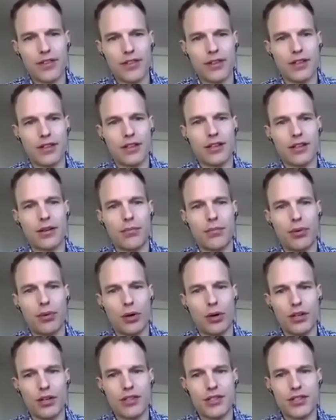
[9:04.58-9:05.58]
the
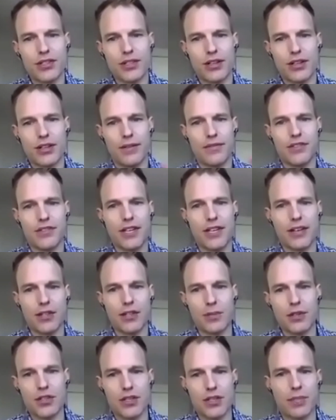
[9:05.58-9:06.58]
components of
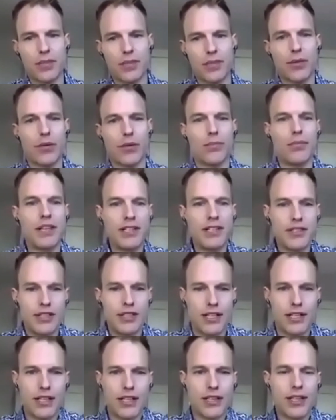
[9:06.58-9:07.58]
salesmanship that were
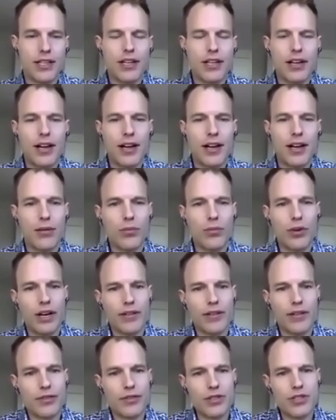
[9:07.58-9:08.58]
missing when I
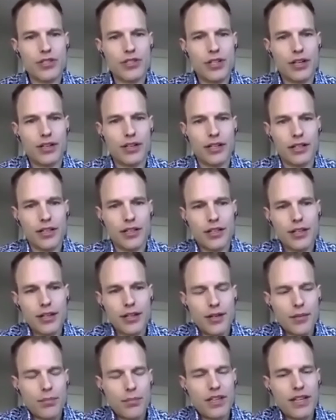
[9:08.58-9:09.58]
first started.
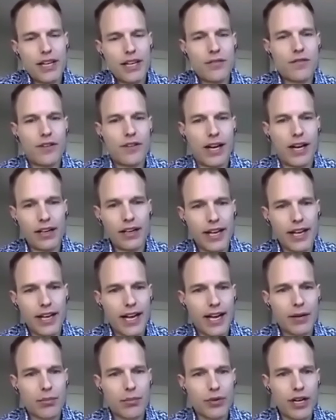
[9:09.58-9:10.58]
But then finally, I
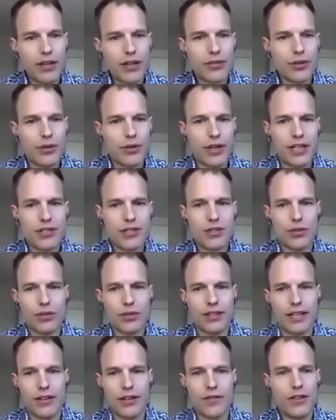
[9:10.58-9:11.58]
had a breakthrough, and I sold
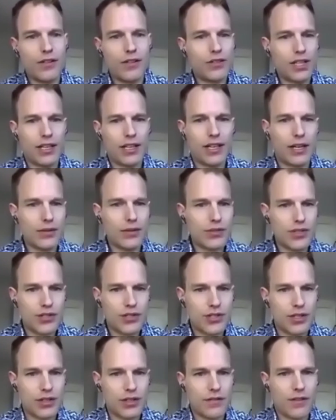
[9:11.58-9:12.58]
like 15
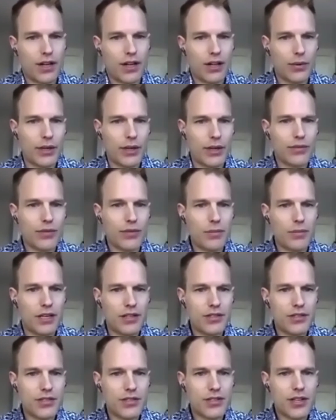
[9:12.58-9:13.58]
houses in the following 3
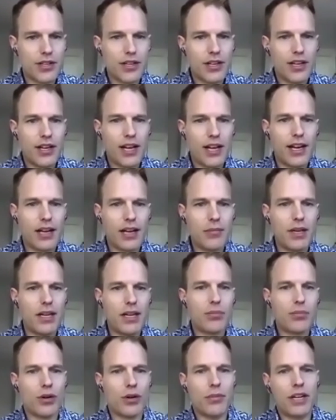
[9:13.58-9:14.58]
months. And I made
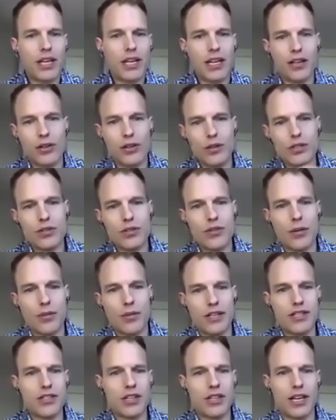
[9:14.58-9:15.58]
more money in those 3
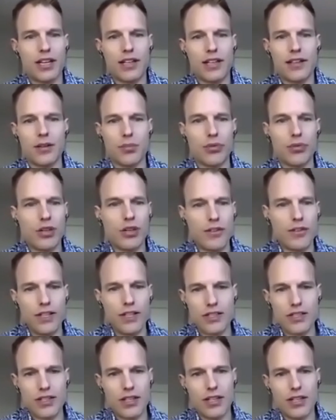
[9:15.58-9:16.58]
months than I did the
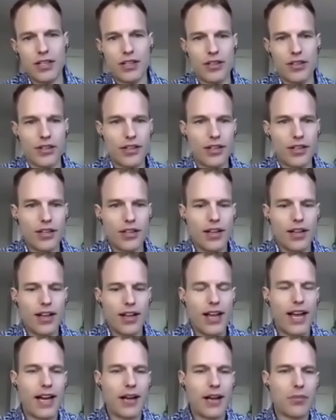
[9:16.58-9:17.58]
previous year
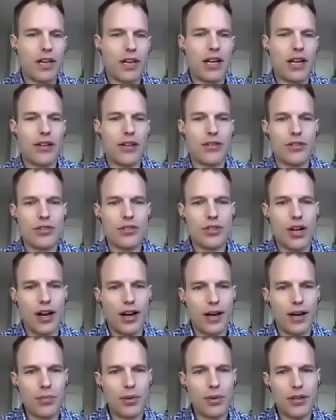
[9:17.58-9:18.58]
at my other
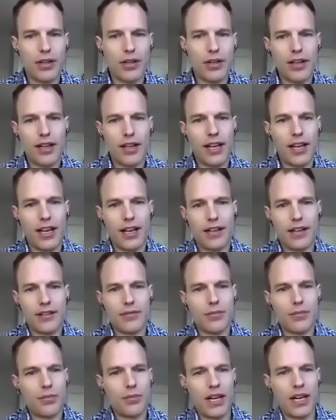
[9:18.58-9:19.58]
job, and
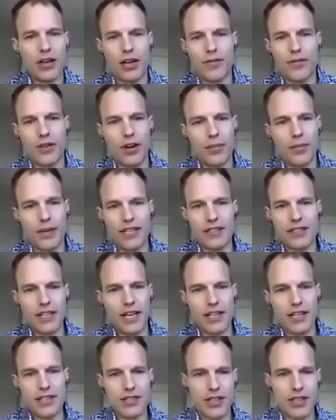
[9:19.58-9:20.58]
paid off all my
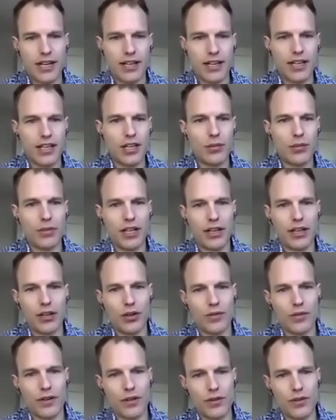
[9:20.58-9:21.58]
debts that I'd accumulated
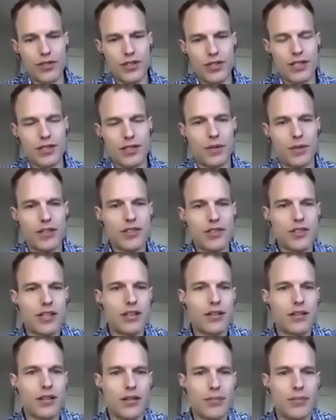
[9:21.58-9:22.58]
over those 6 months.
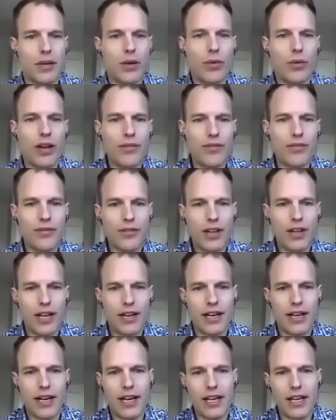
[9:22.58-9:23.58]
And my wife
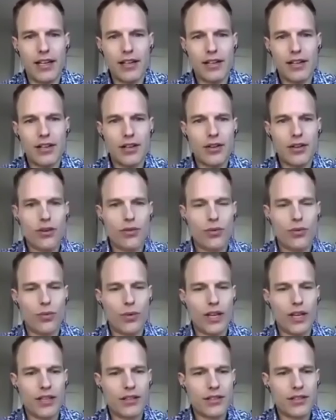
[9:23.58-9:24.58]
and I
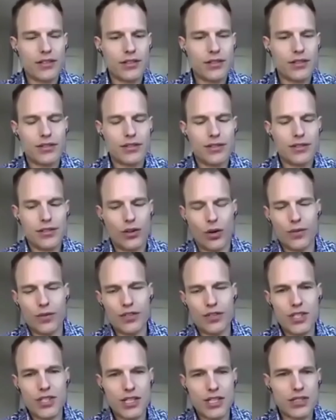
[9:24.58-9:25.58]
went
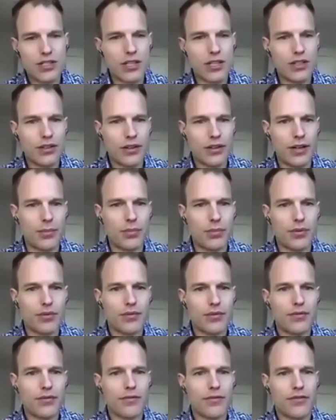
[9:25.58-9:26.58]
overseas to Europe
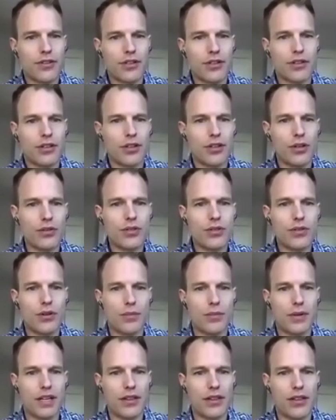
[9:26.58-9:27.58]
for close to a
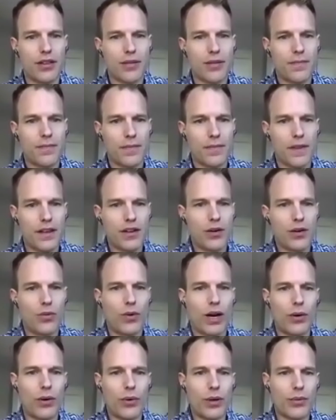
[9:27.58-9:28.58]
month
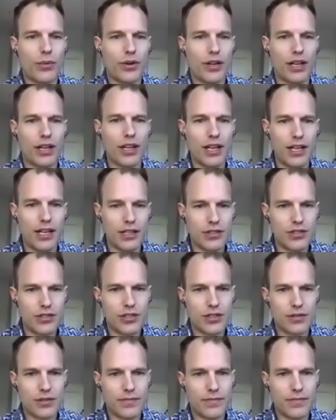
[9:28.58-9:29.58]
while we were
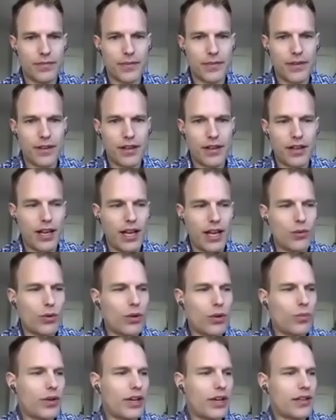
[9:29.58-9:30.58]
engaged. And
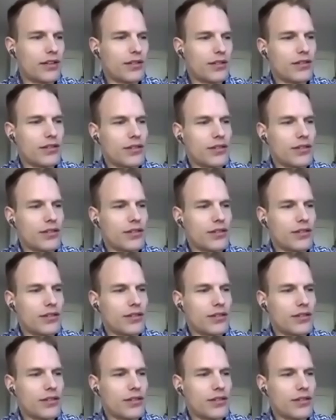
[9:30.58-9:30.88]
we went